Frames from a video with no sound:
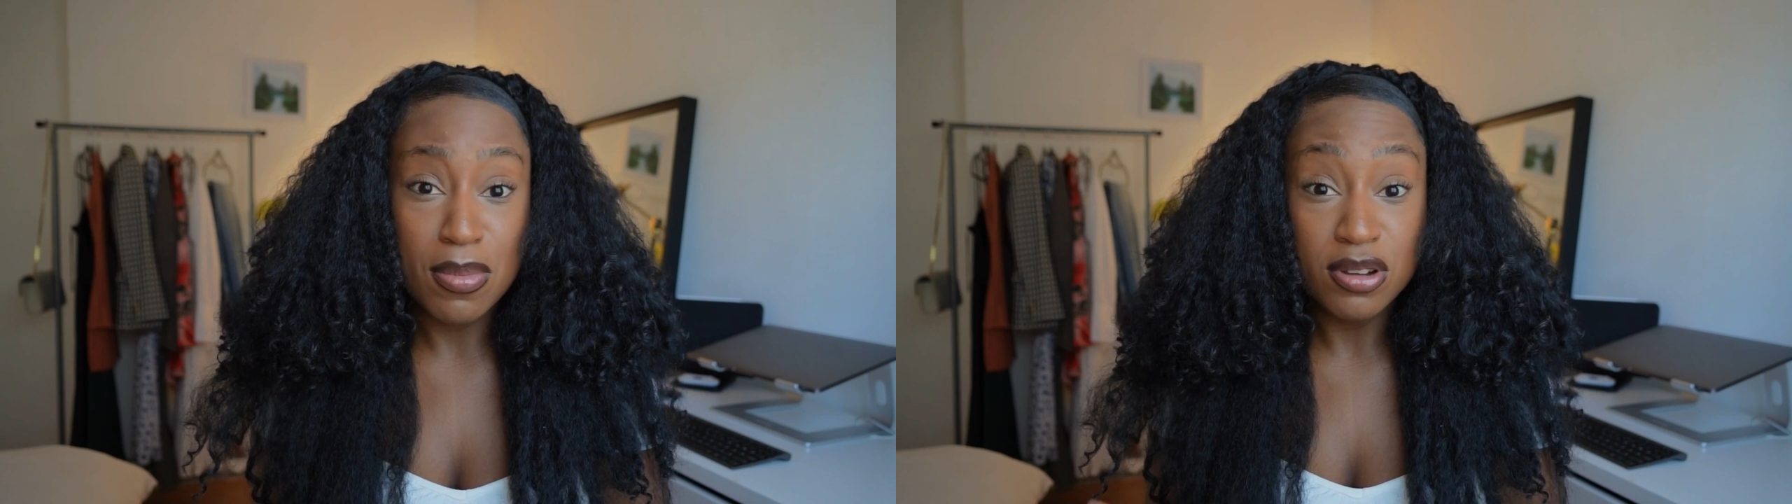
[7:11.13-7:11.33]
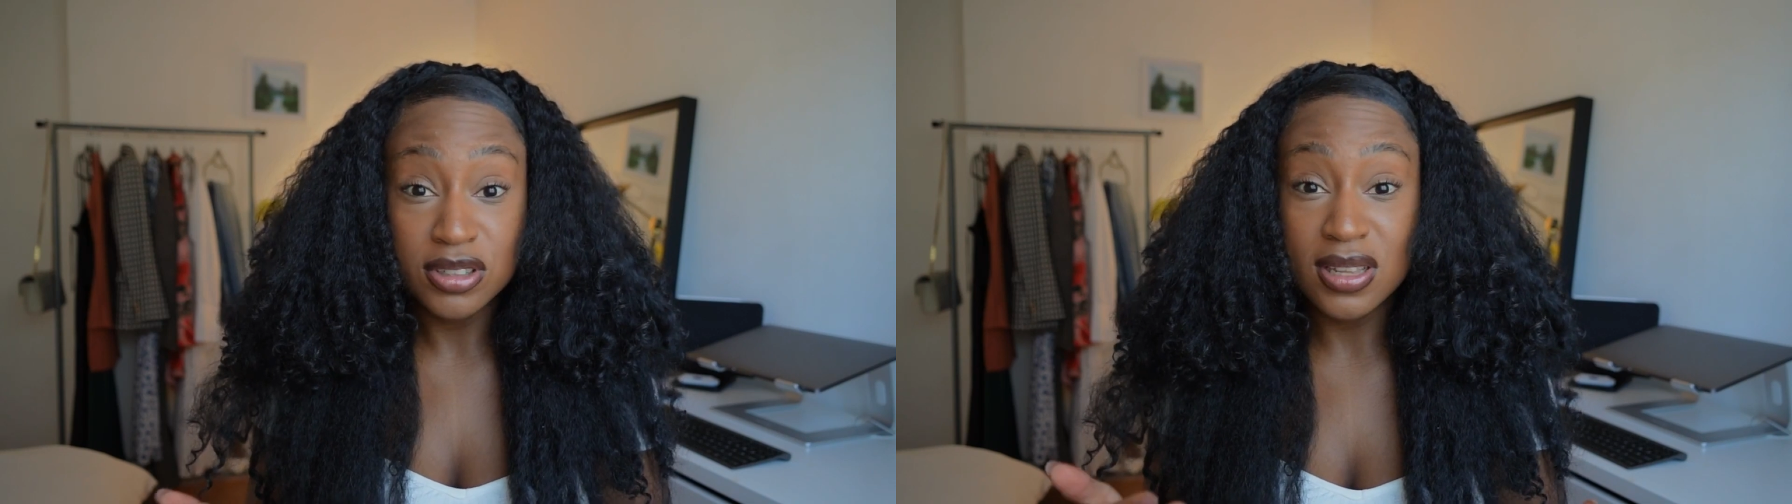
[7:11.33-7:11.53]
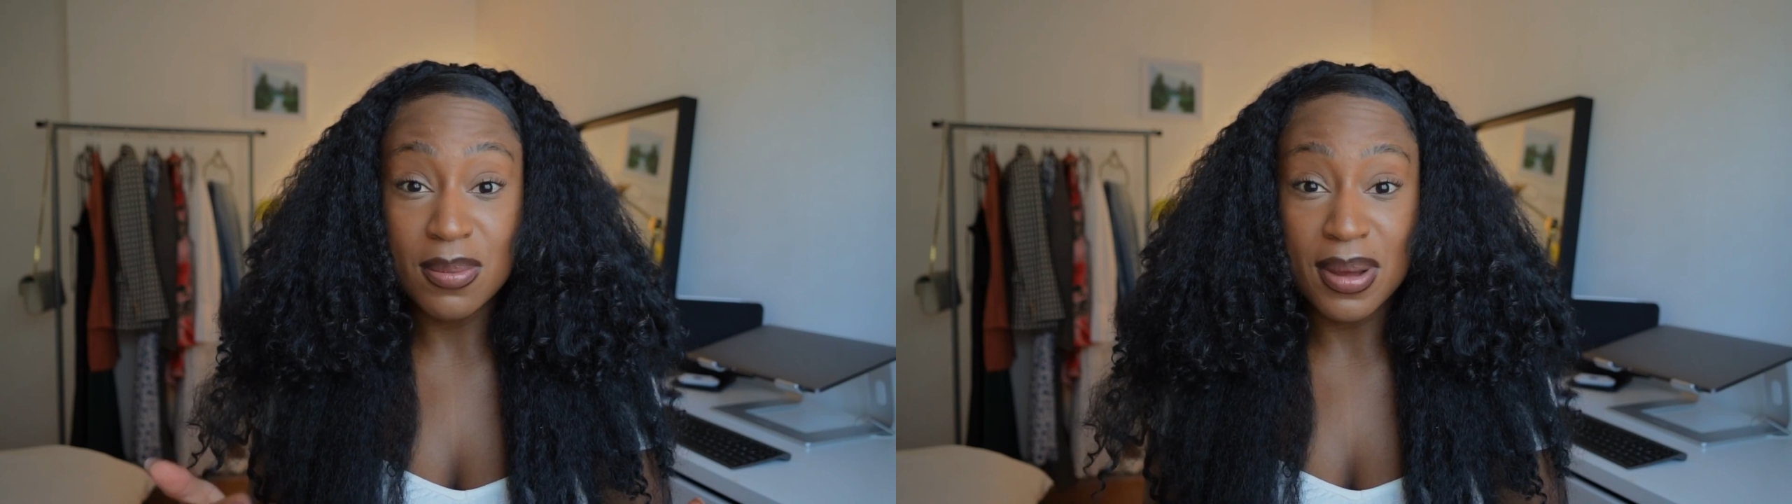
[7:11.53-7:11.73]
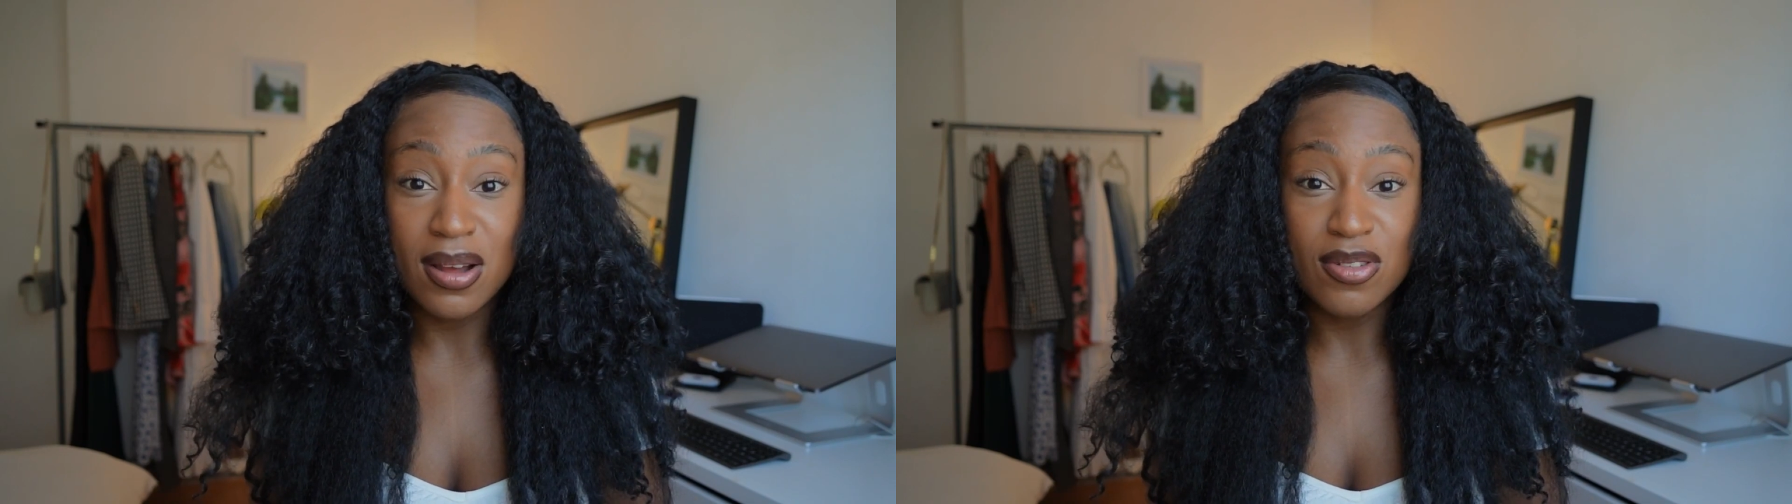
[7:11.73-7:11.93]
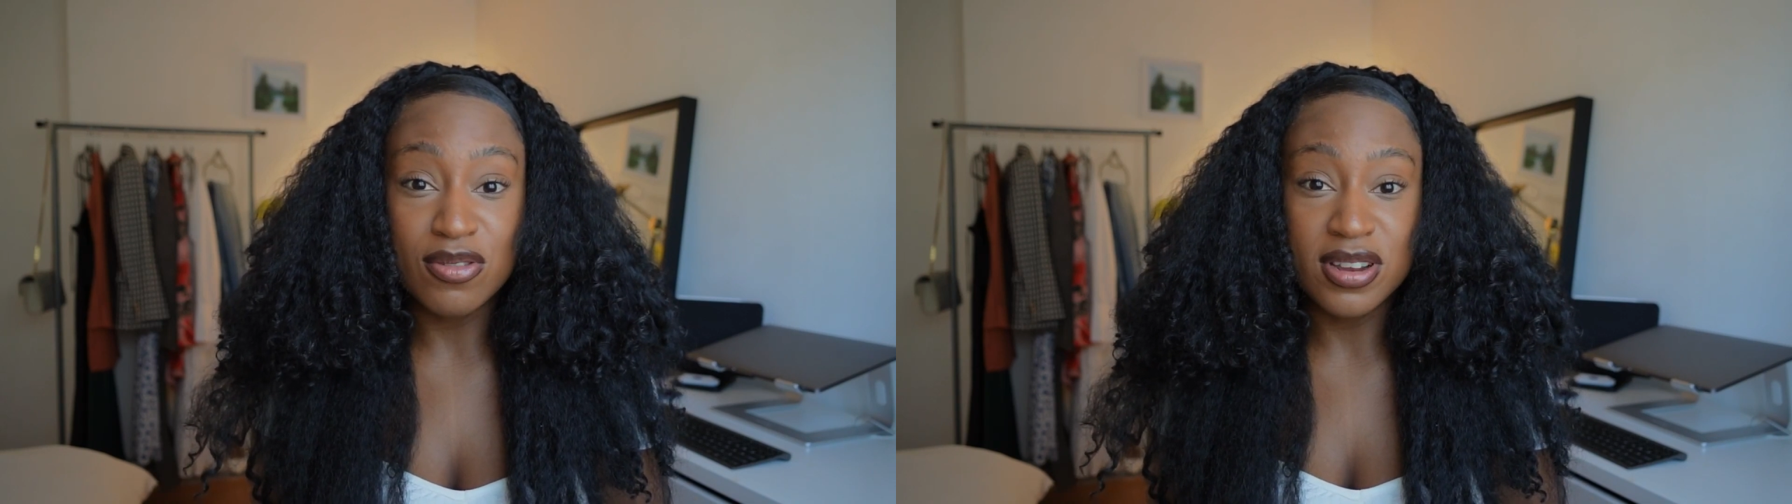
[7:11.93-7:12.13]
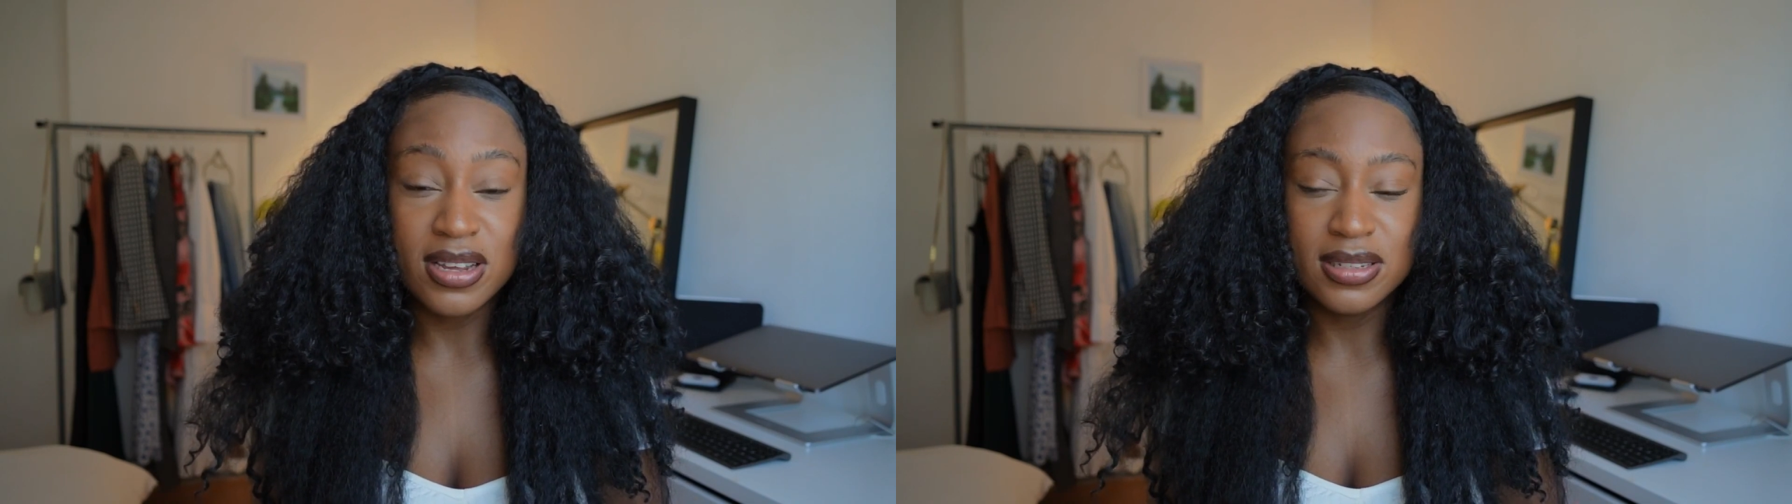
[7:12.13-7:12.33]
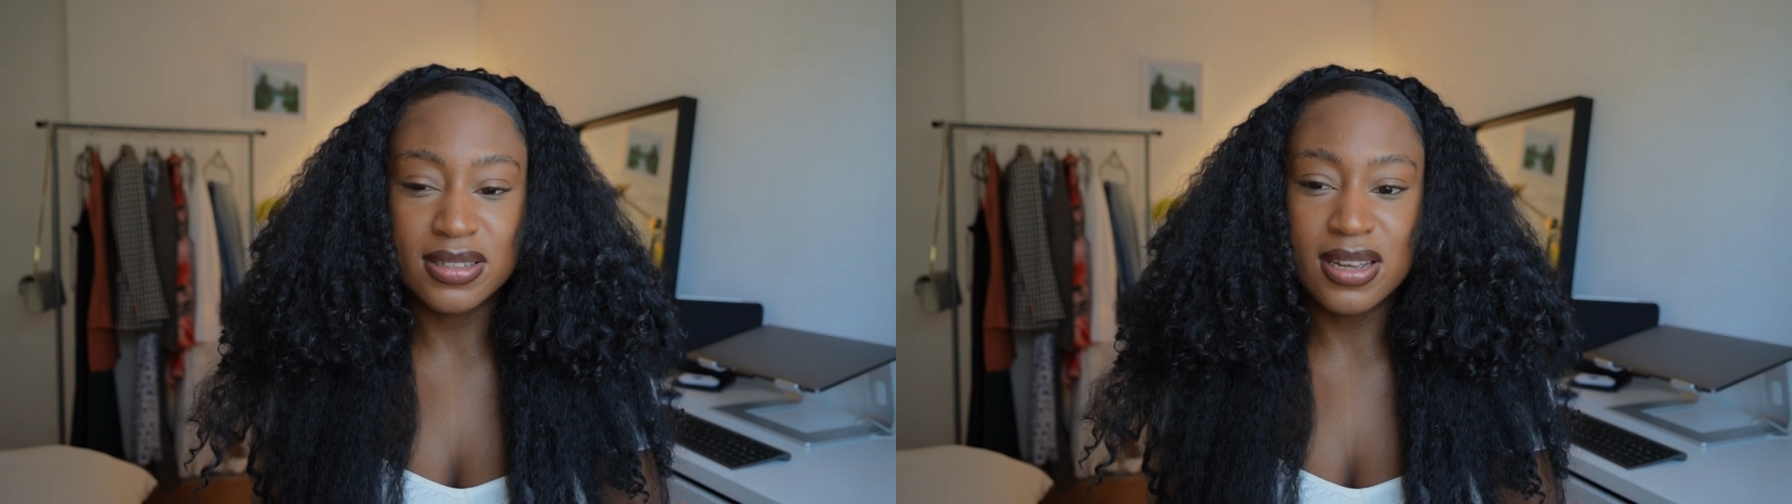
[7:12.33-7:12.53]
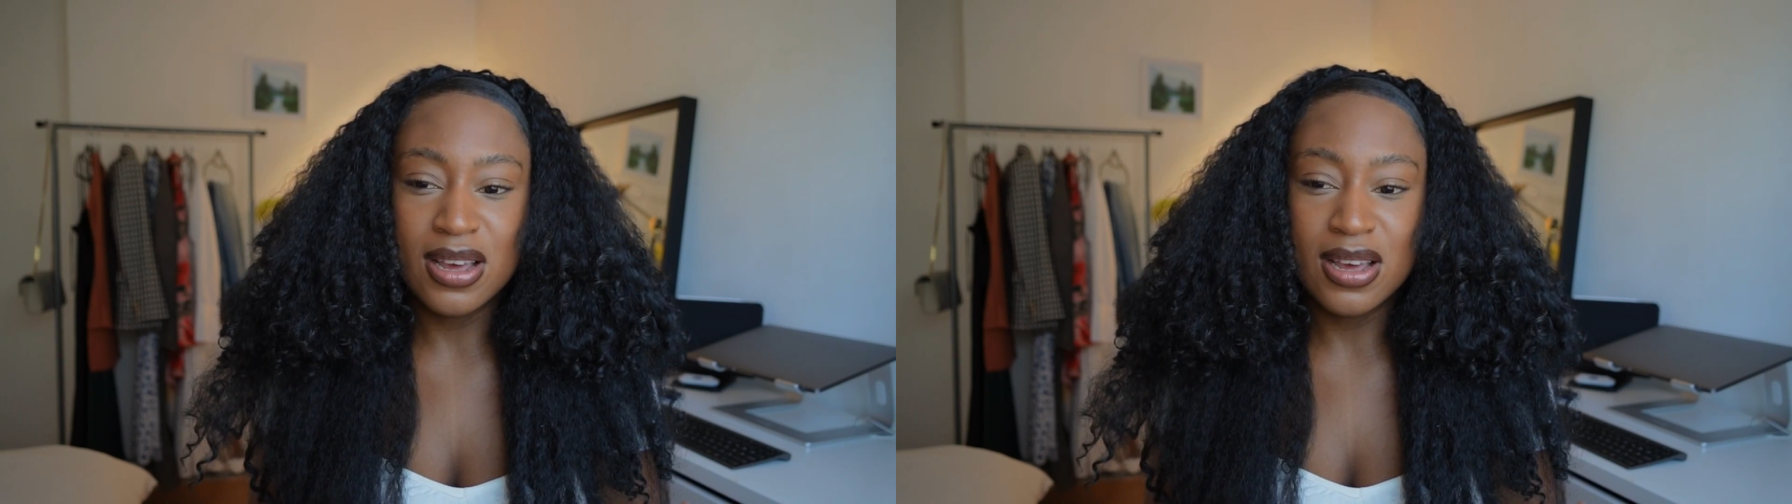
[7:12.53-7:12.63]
pushing the boundaries